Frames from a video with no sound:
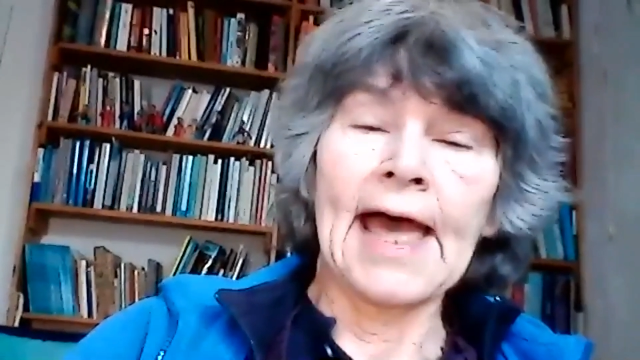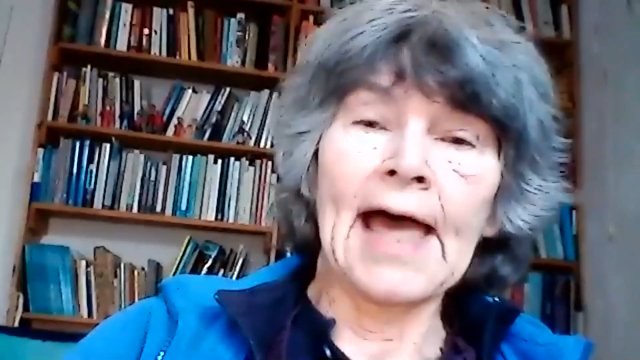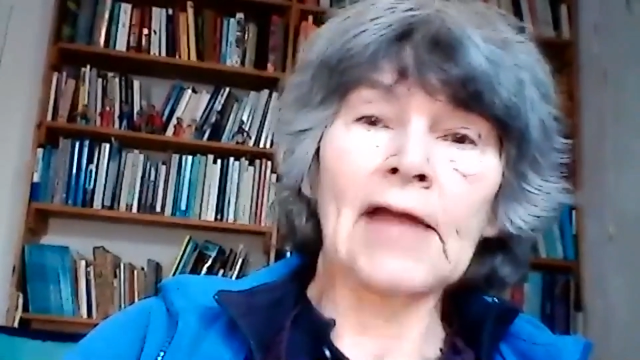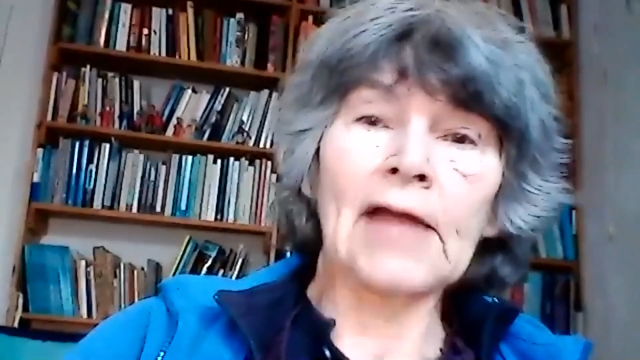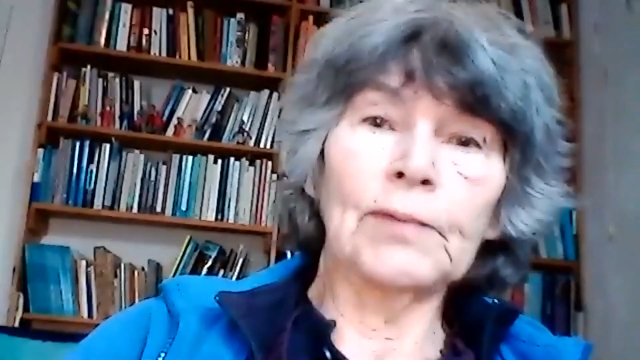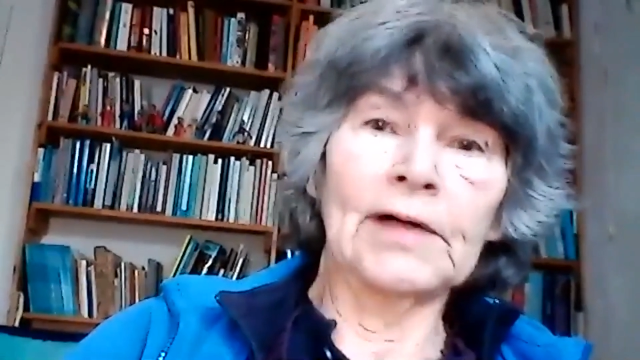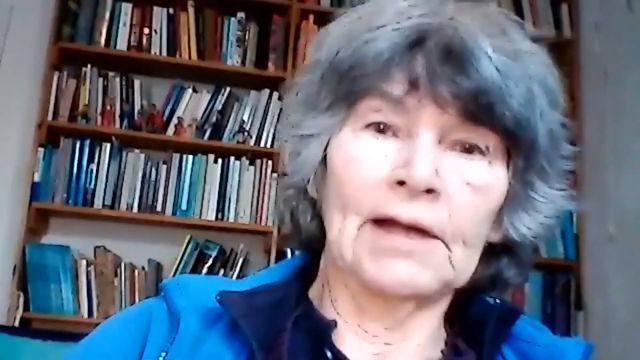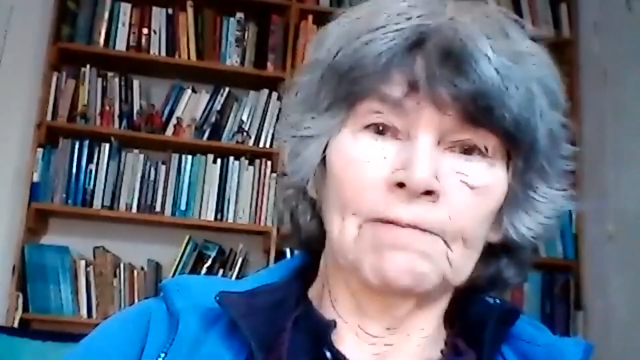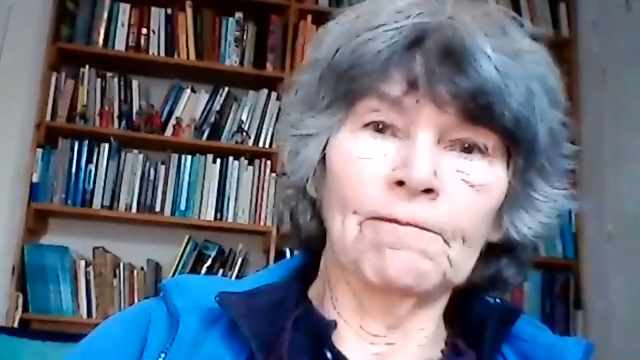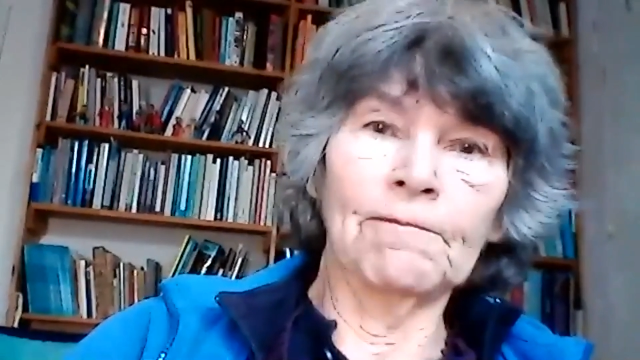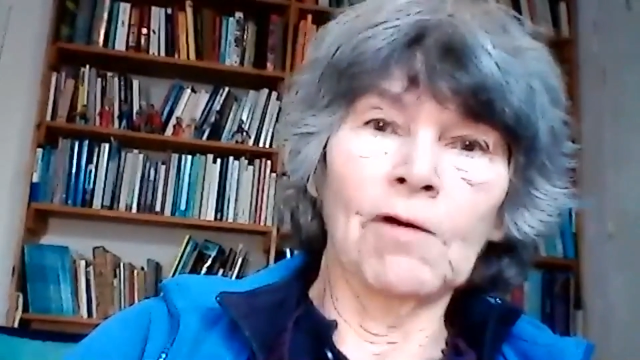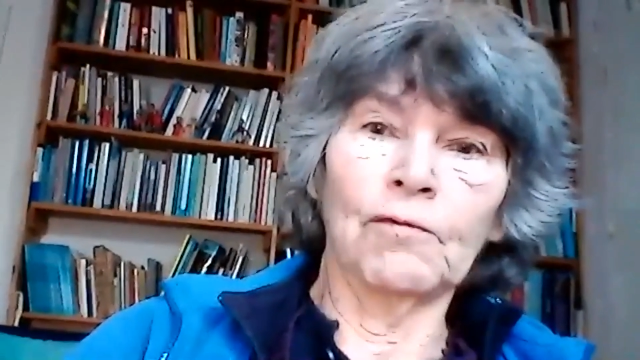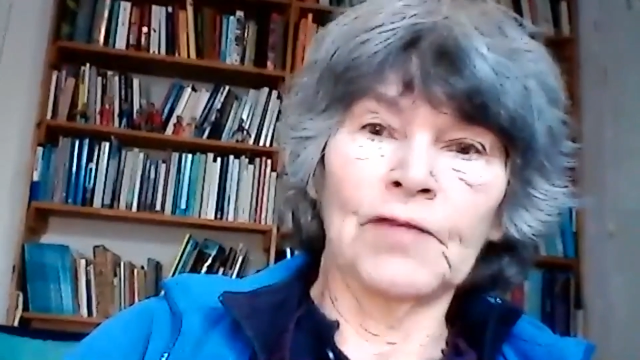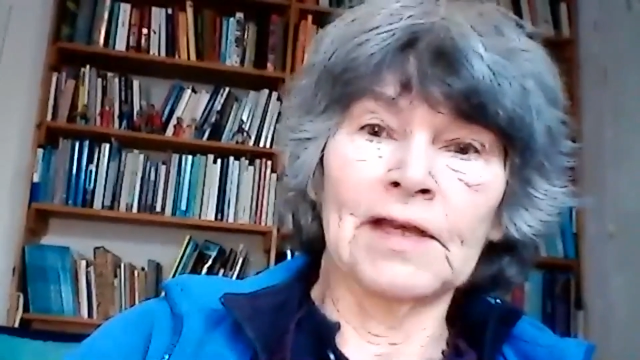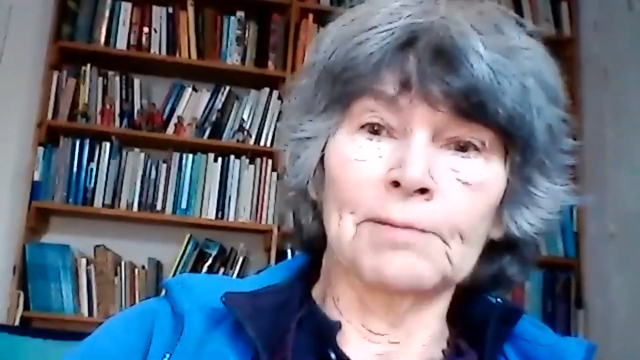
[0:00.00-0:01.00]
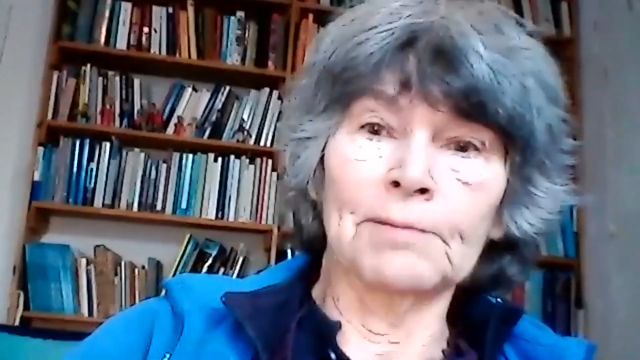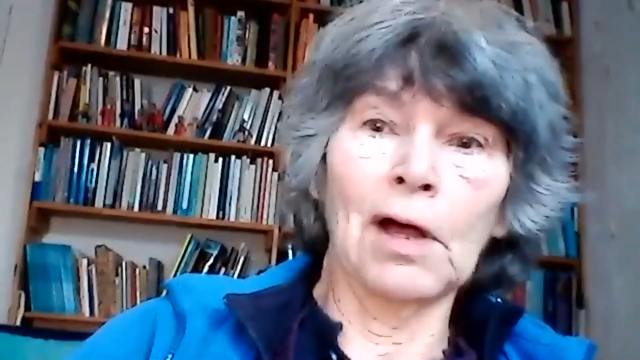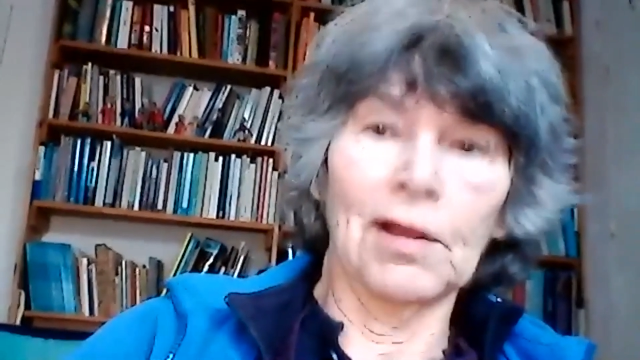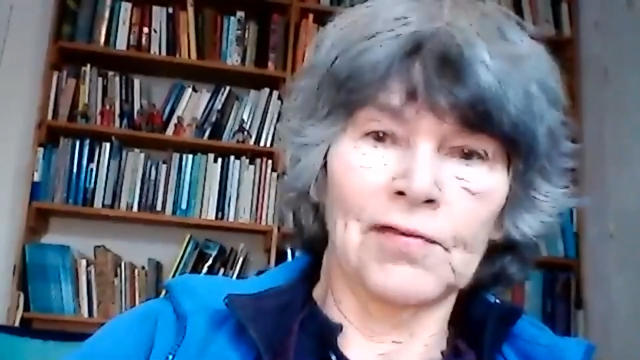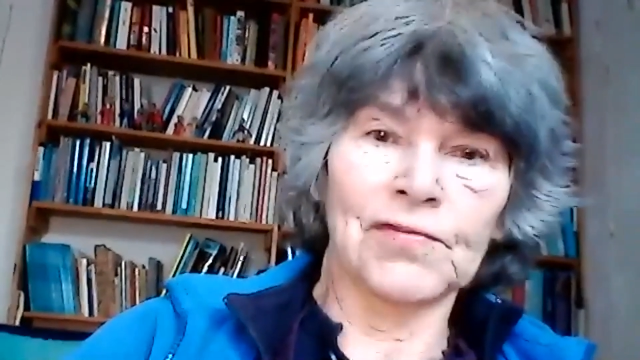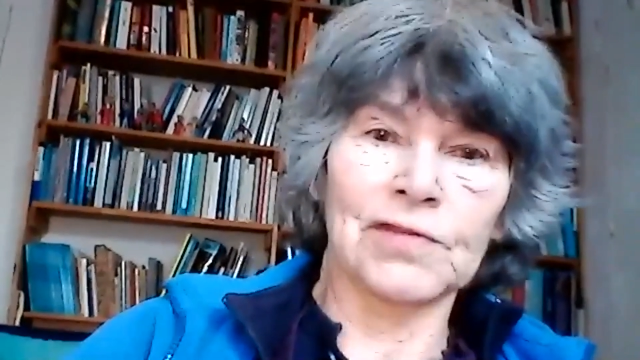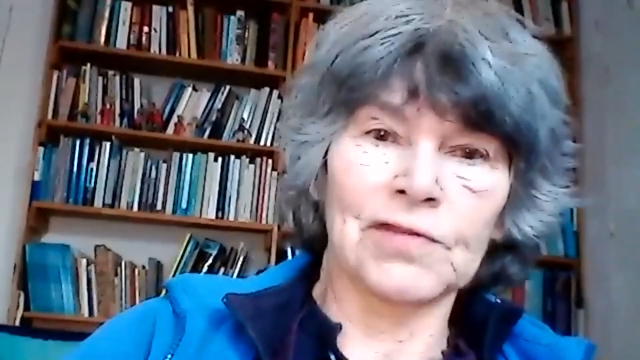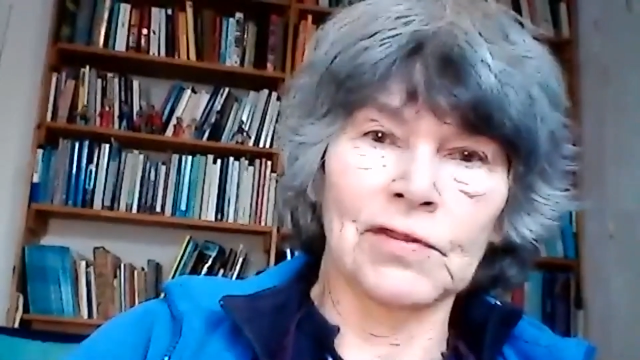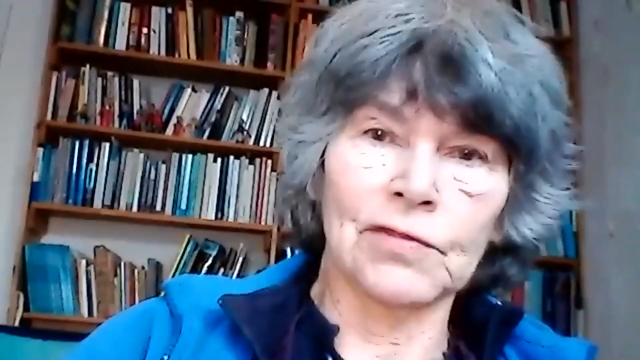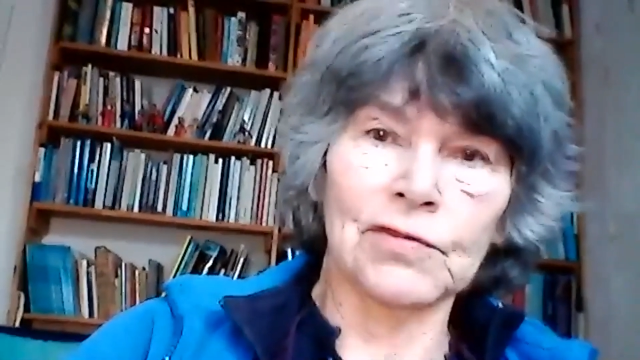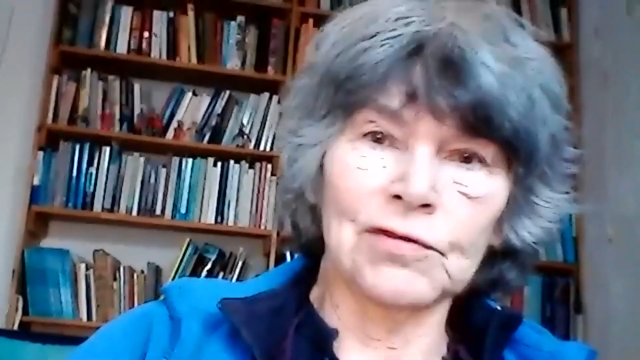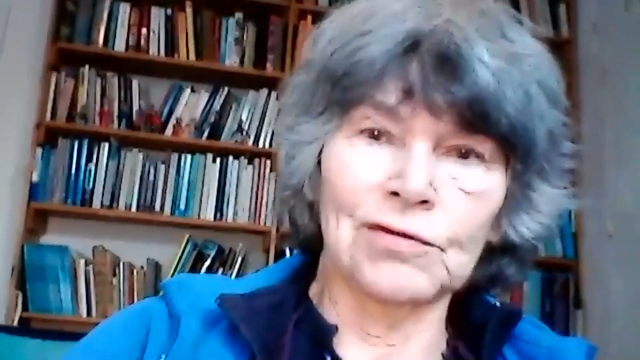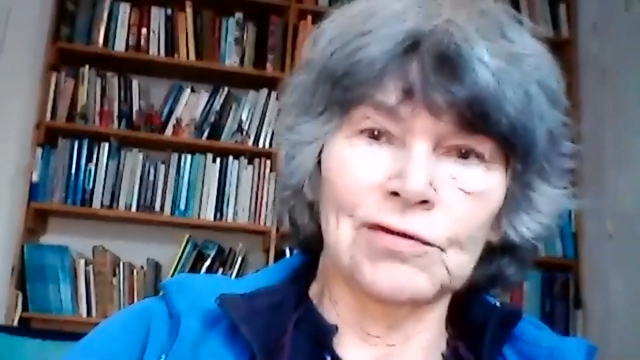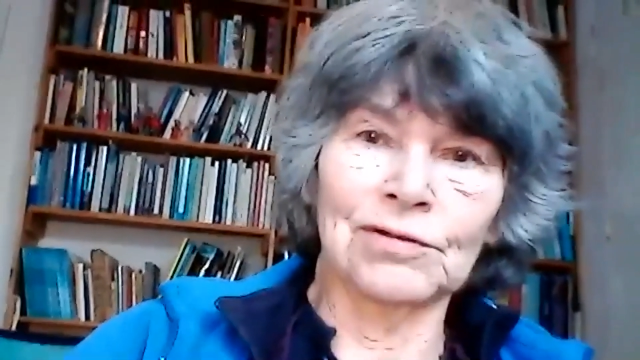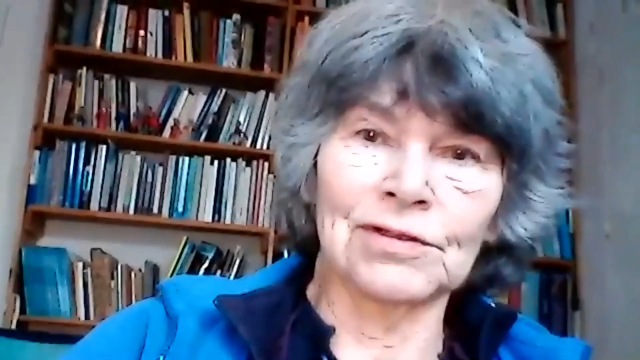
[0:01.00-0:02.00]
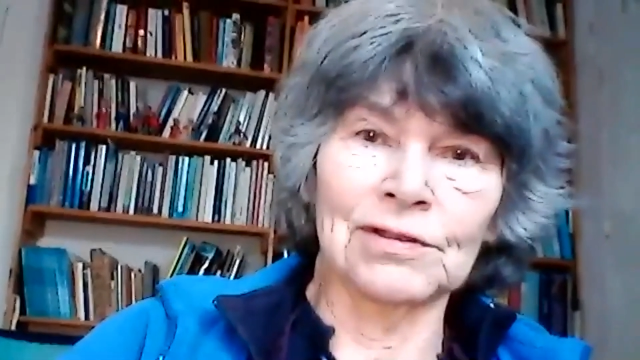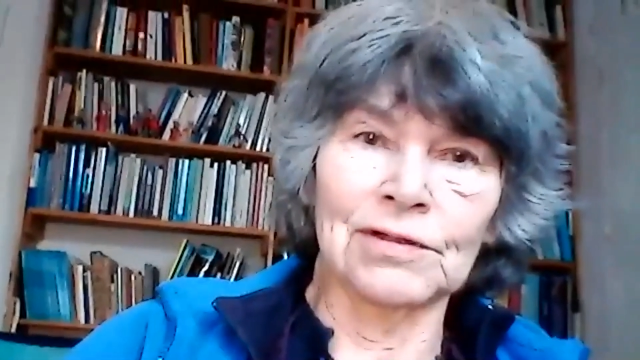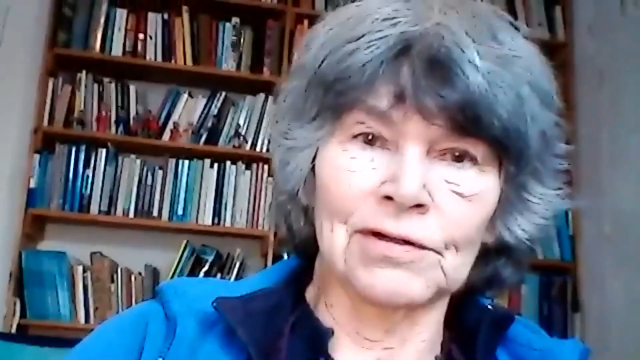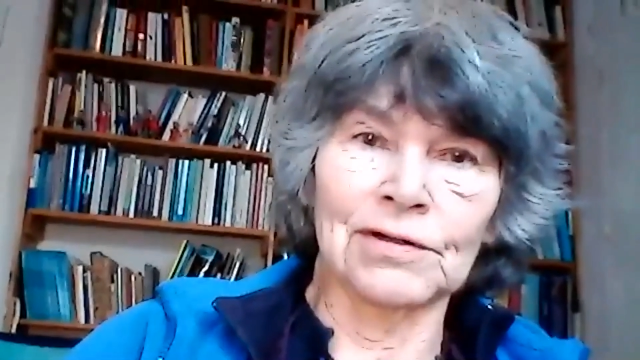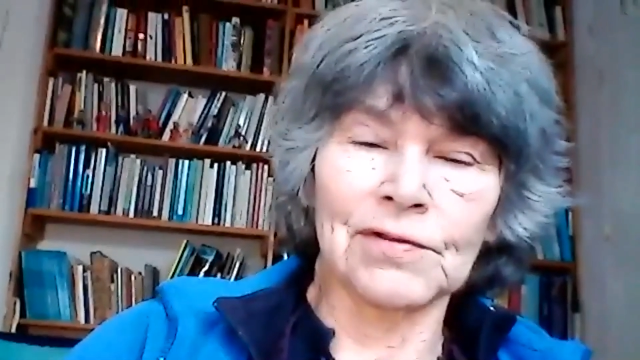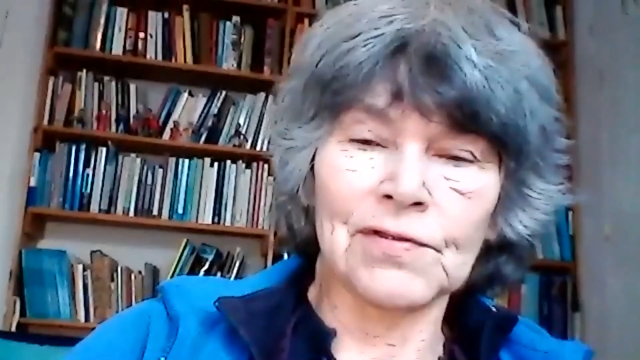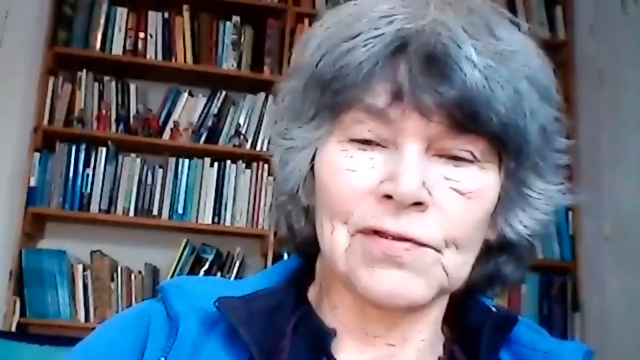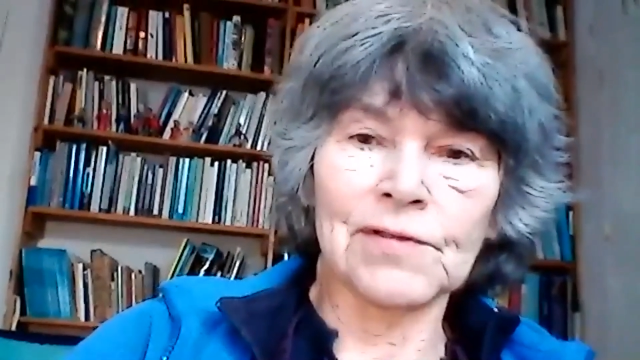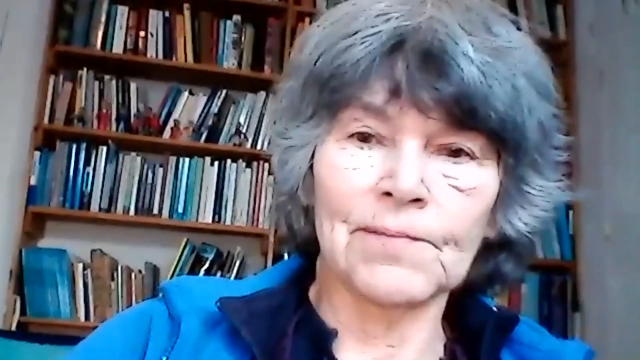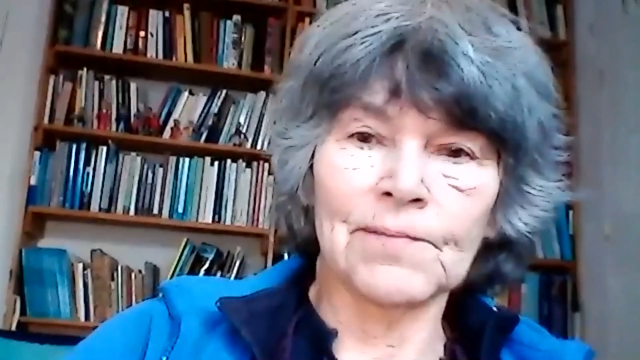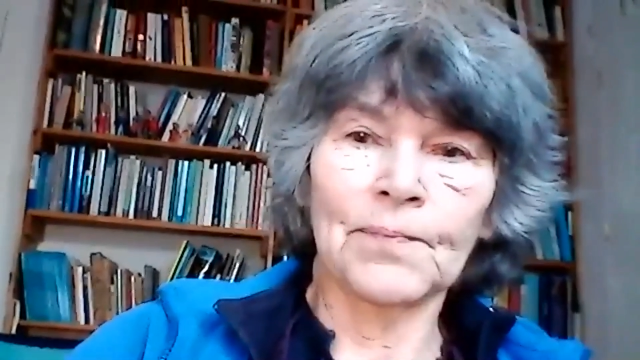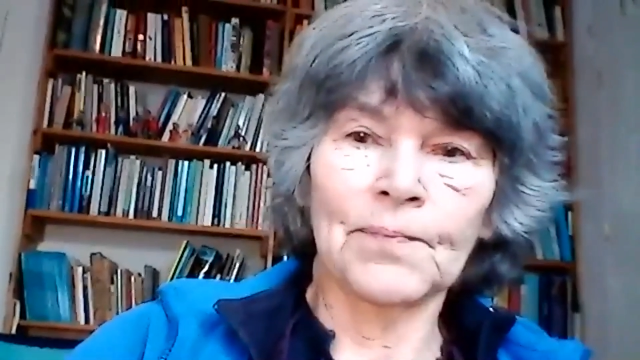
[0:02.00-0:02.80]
And we're involving master students.